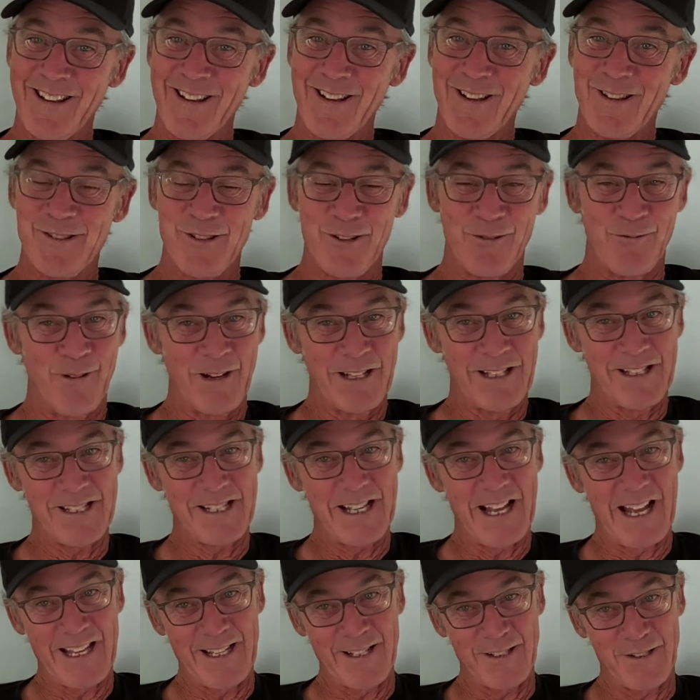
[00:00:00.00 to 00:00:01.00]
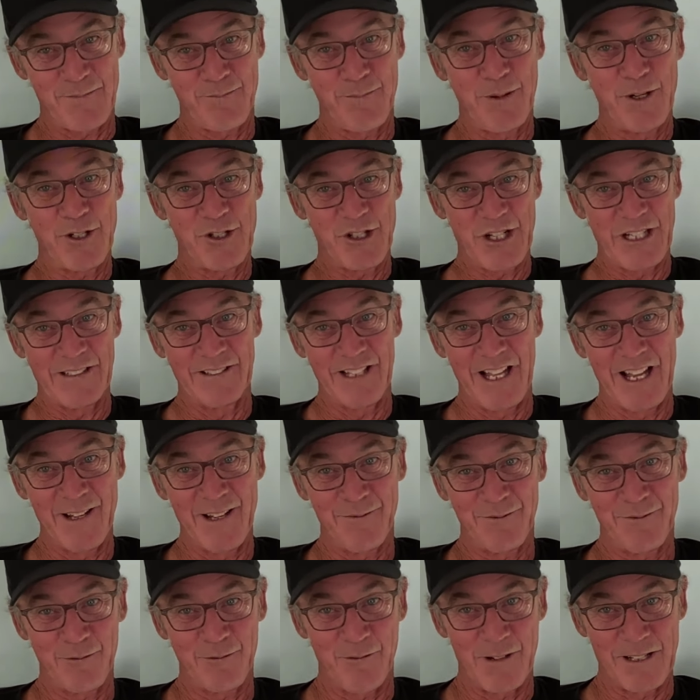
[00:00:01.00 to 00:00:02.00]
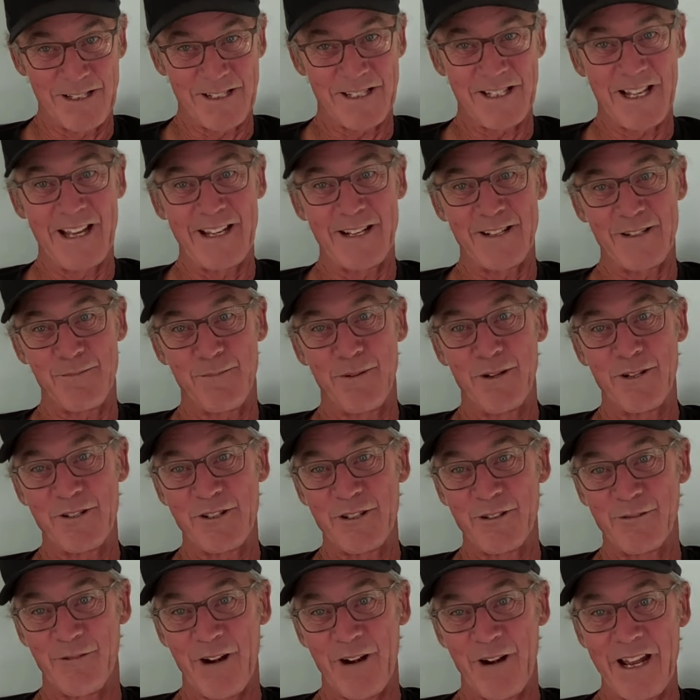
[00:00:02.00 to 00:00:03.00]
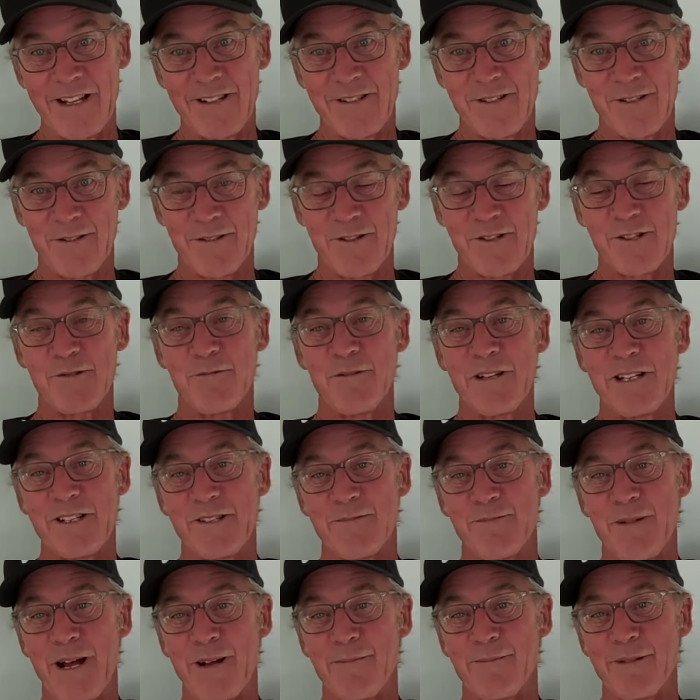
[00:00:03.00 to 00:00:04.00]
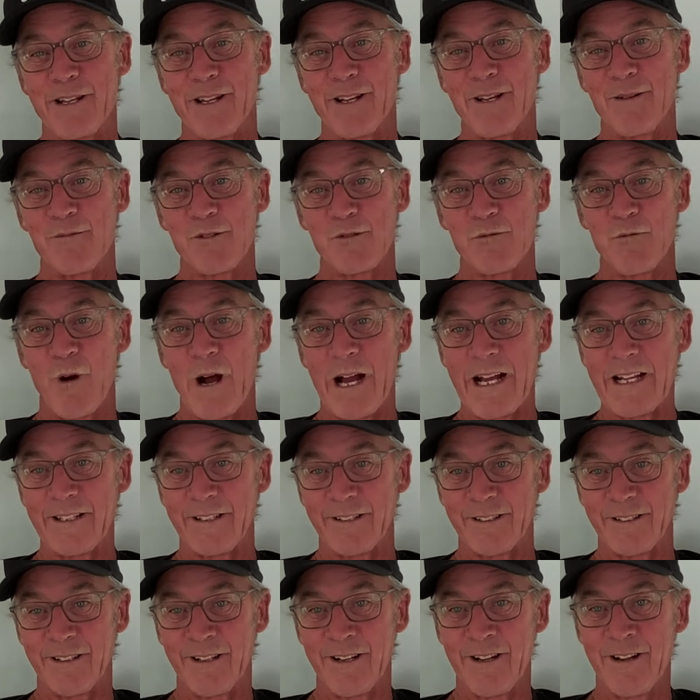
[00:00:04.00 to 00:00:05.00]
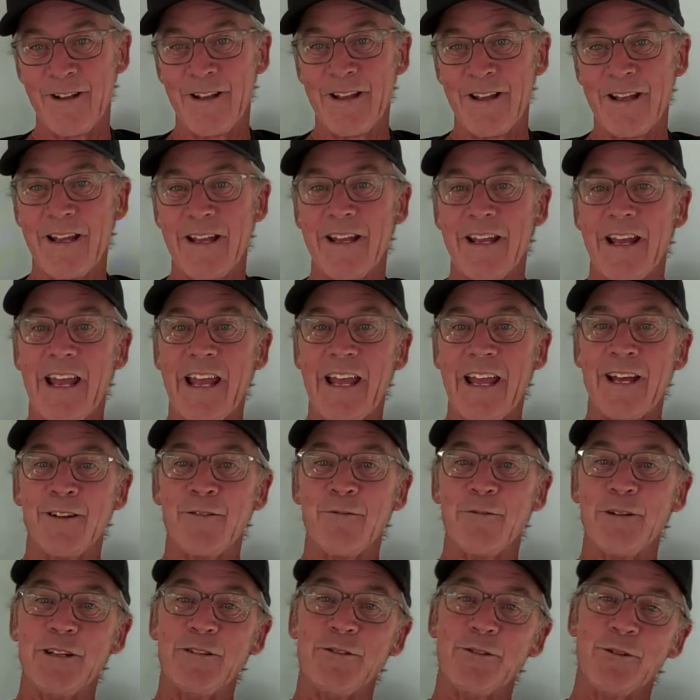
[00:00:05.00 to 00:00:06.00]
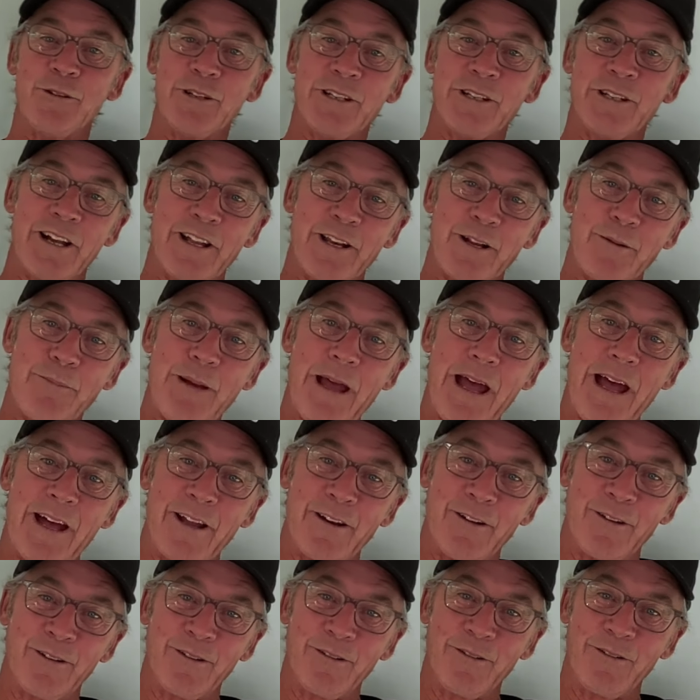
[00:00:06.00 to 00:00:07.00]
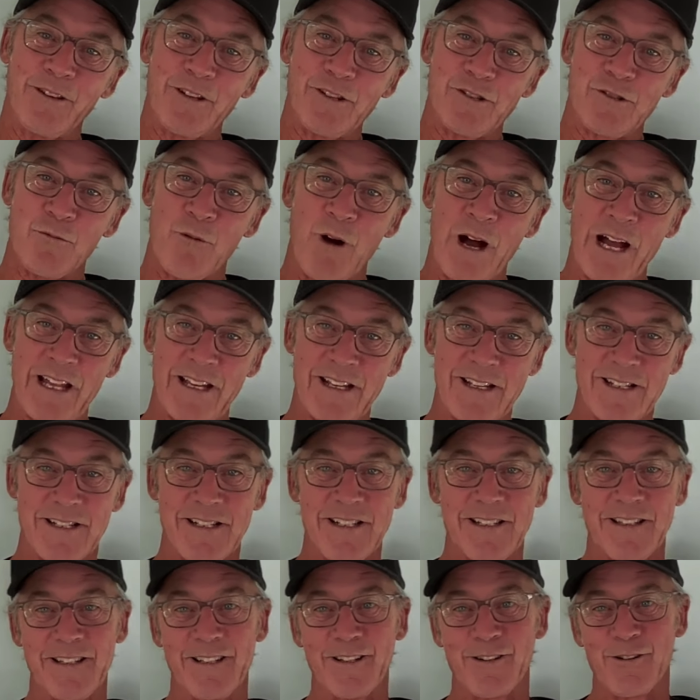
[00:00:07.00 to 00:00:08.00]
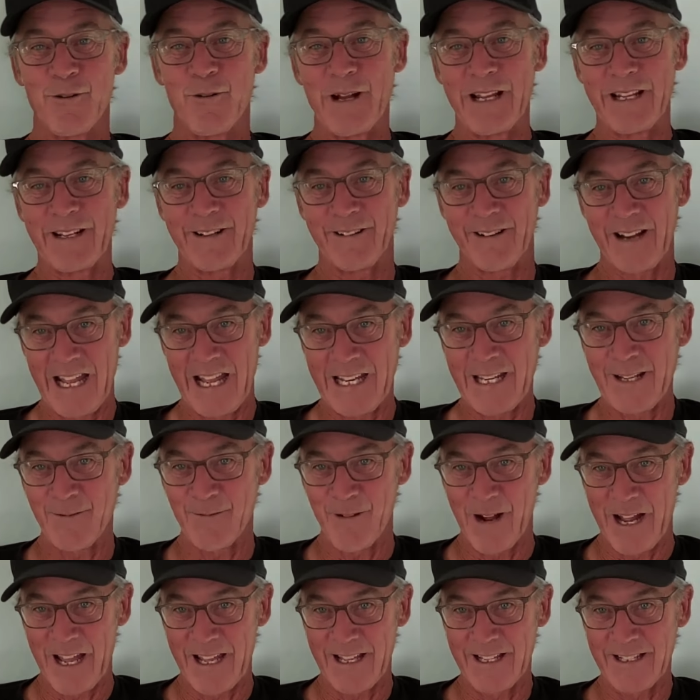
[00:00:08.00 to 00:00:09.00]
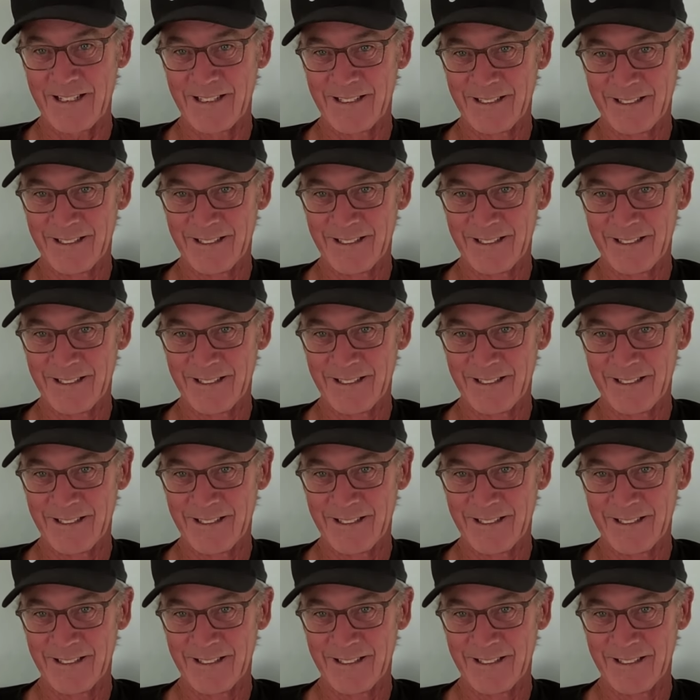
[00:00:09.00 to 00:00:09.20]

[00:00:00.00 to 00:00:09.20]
So one side is pushing left, one side is pushing right, so the sweet spot becomes wider. And we do it on a paddle that's widest at the equator anyway.